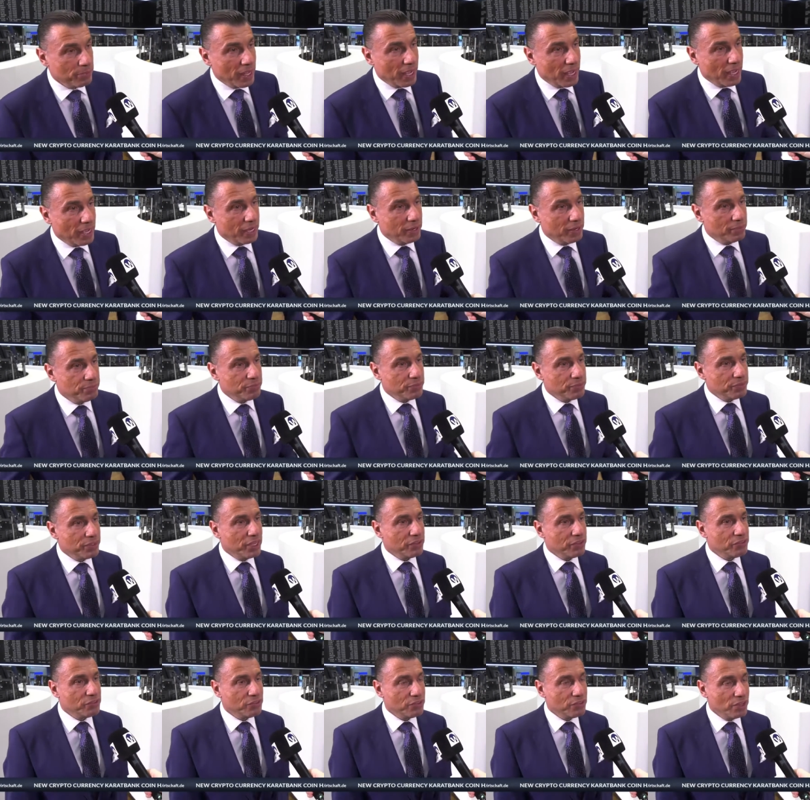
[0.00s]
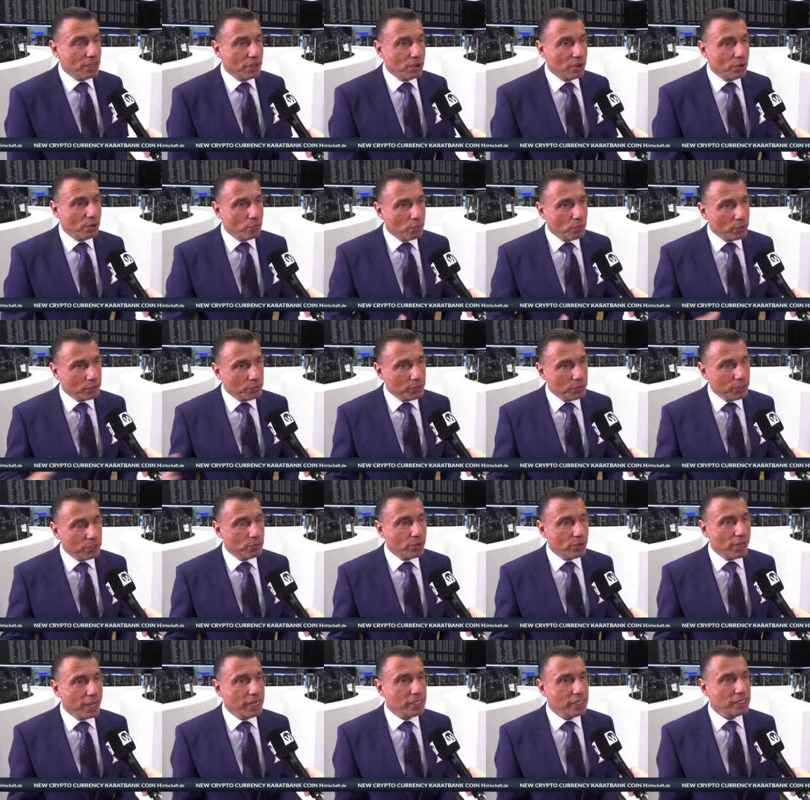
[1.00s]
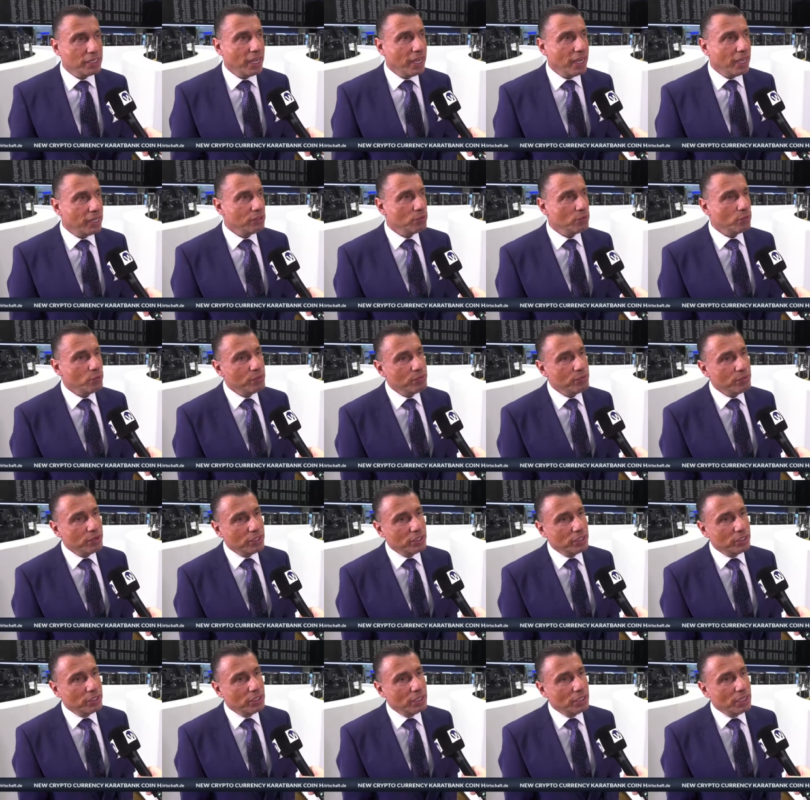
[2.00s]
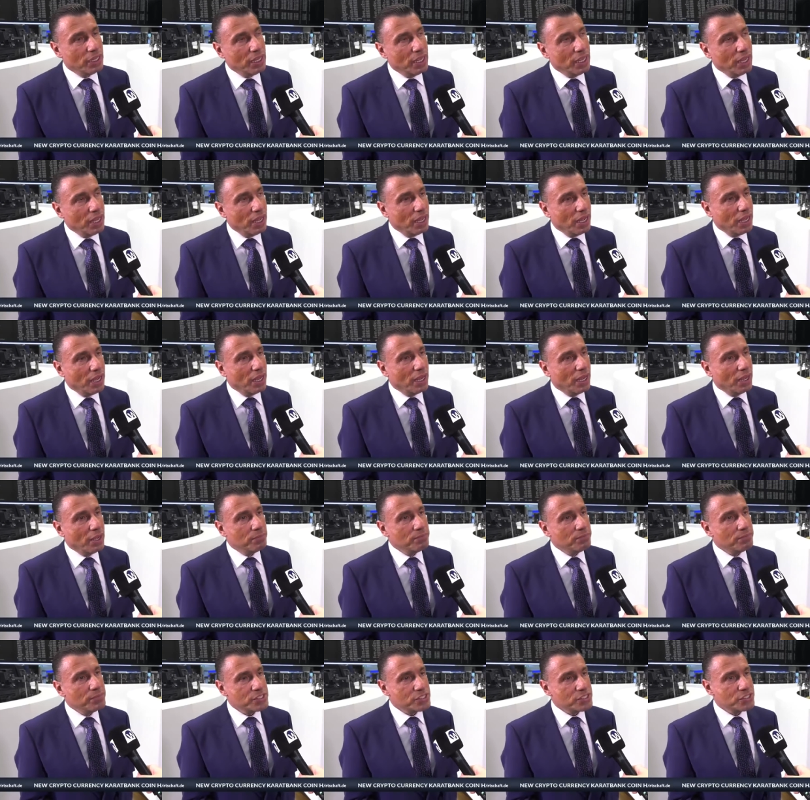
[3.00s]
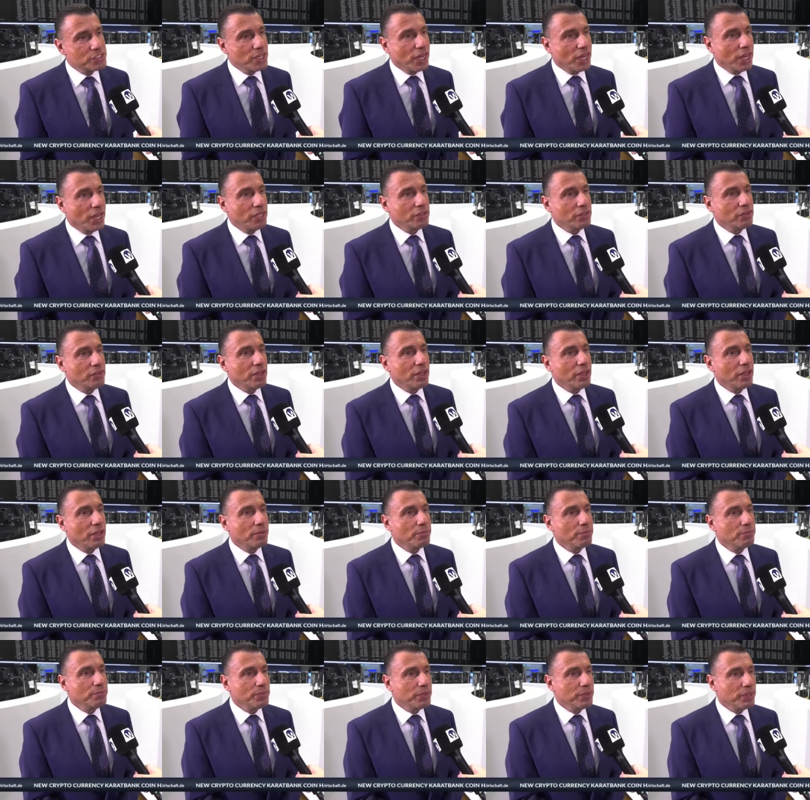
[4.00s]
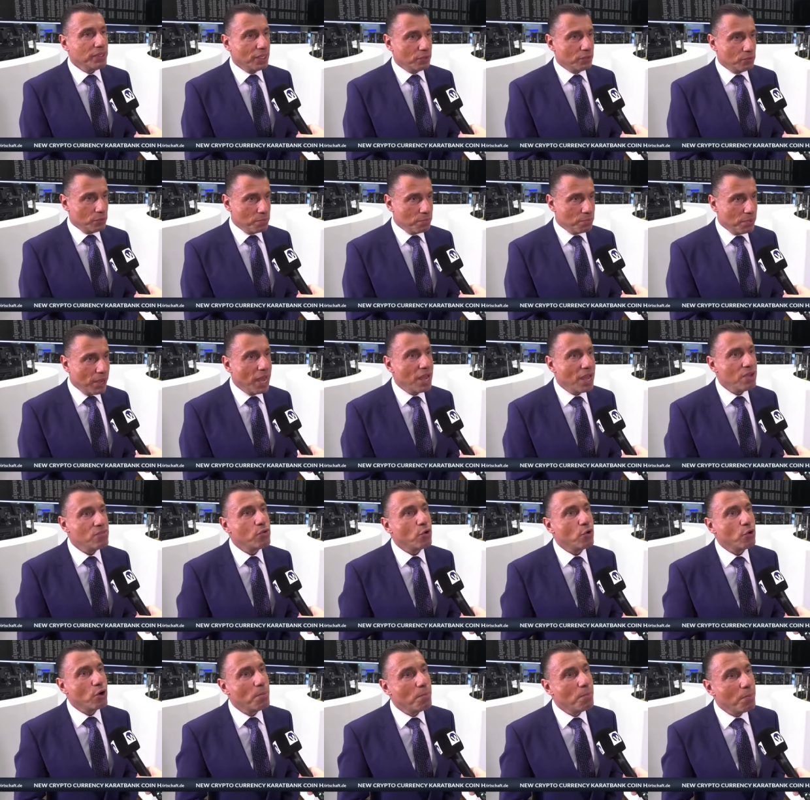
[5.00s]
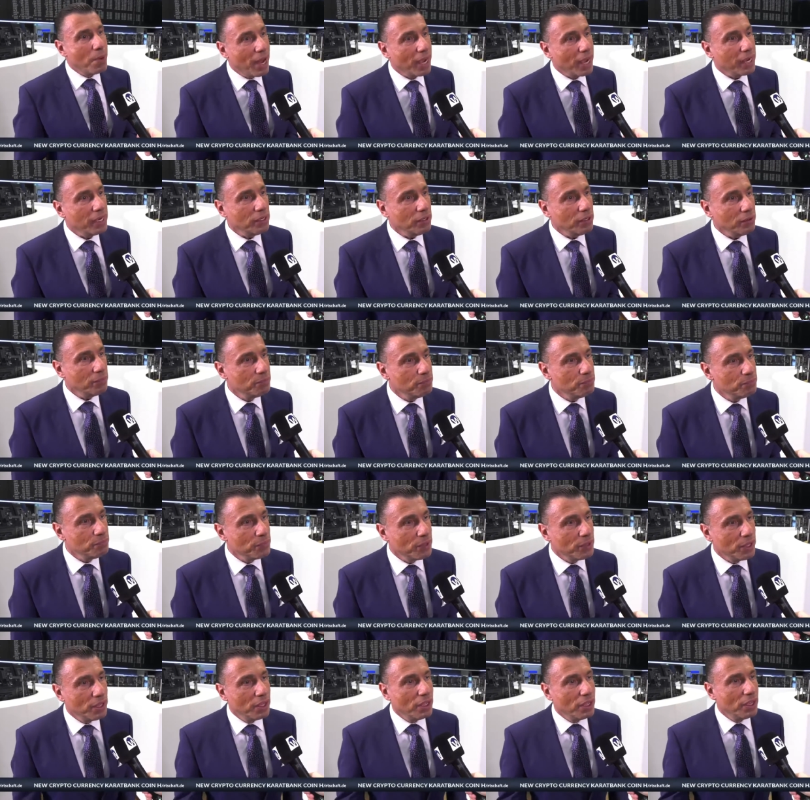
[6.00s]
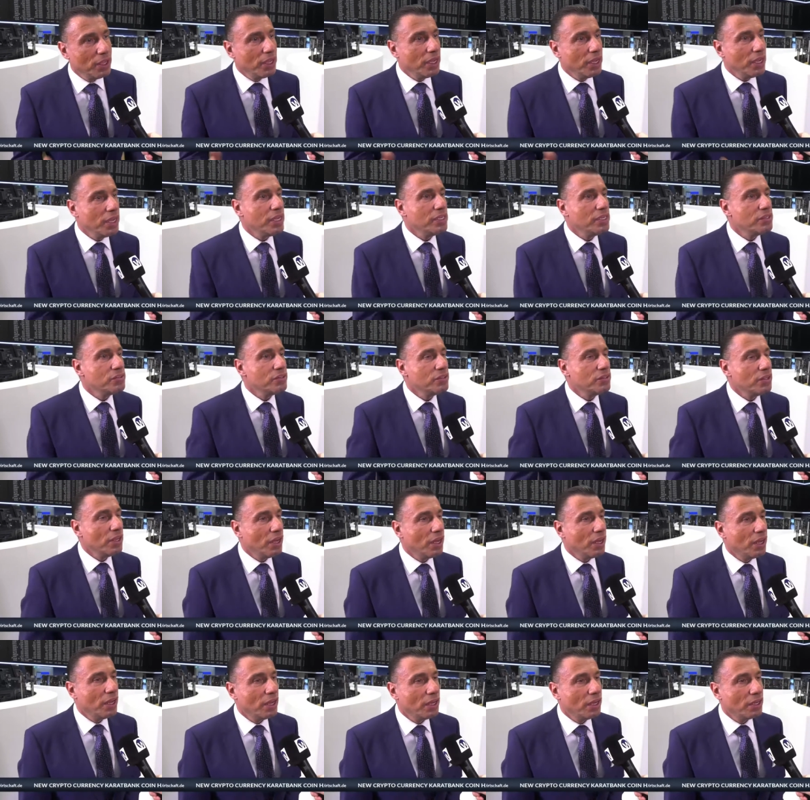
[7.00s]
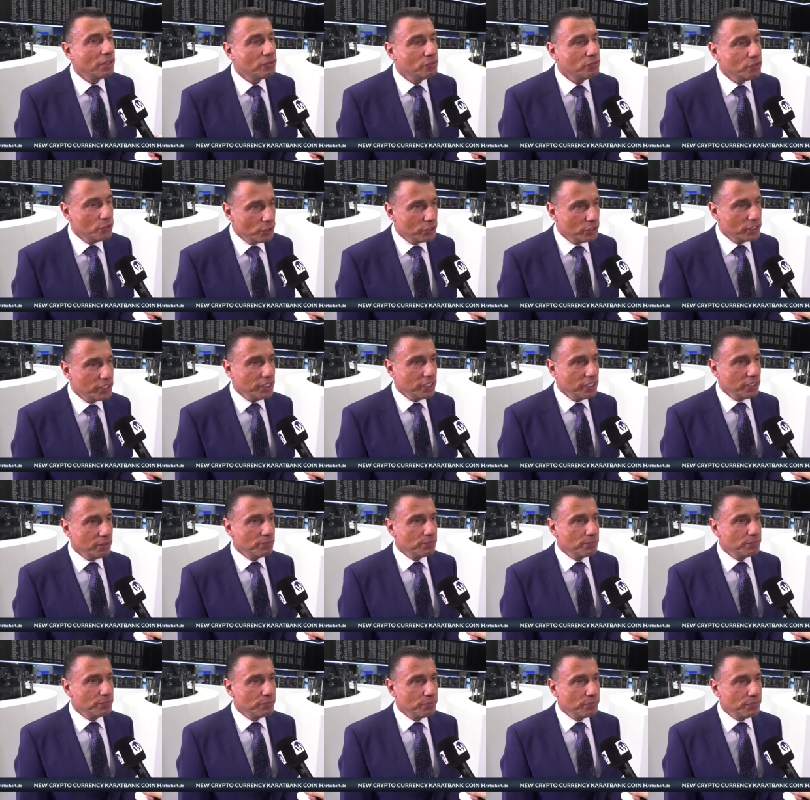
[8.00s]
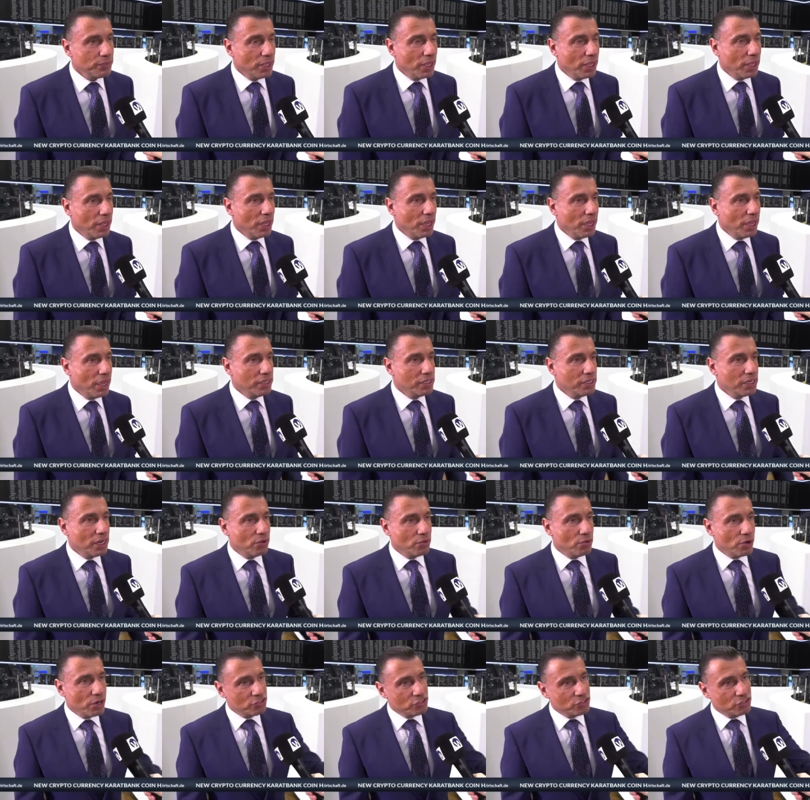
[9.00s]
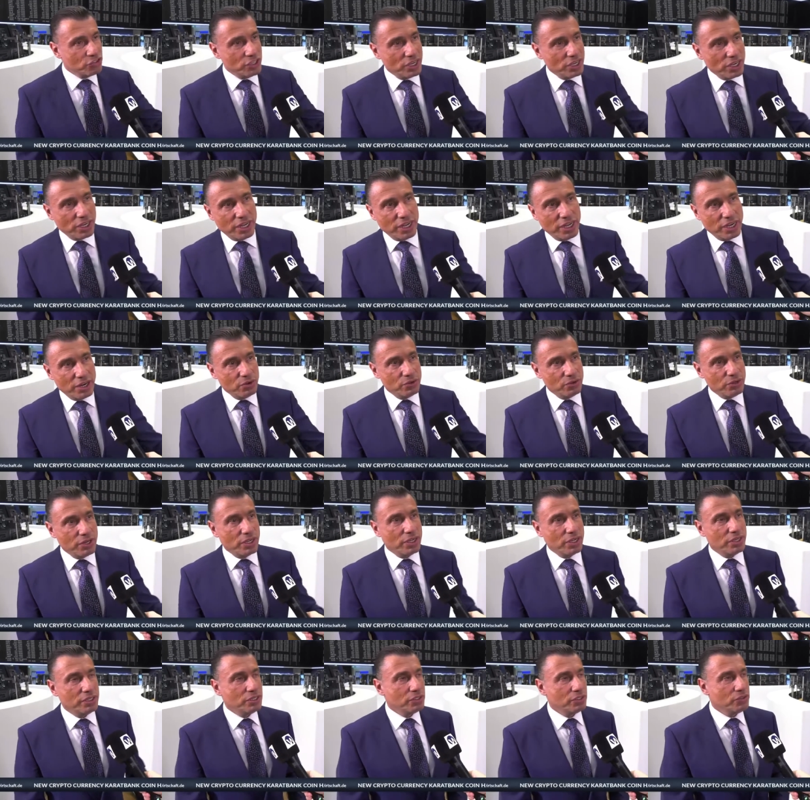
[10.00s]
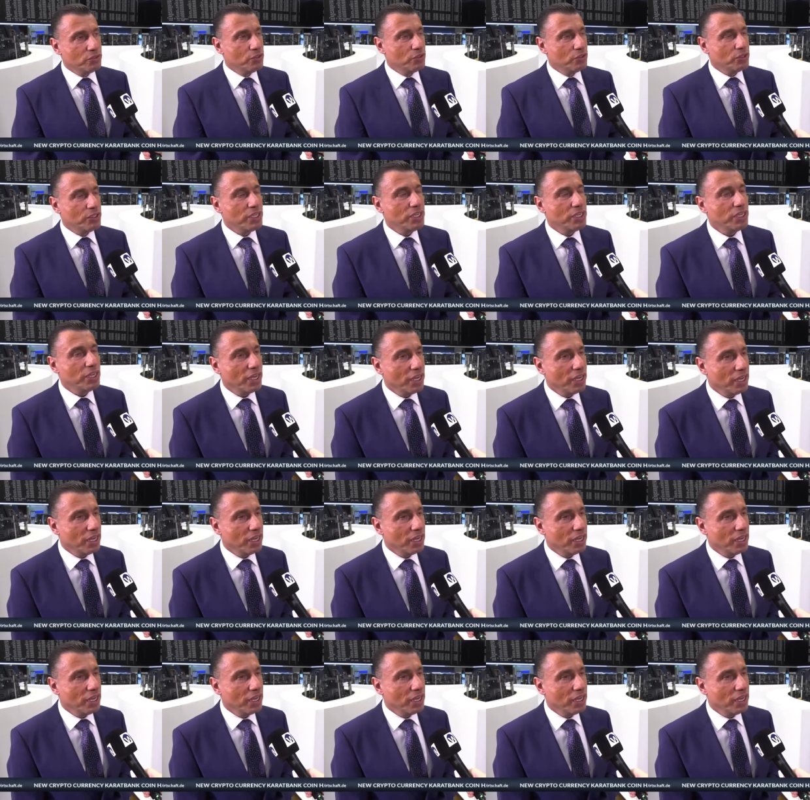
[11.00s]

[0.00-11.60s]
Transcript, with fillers: And that's what we create. And we will um, start um, that we buy for a mine in uh, Turkey and the uh, Russia area in the Turkey.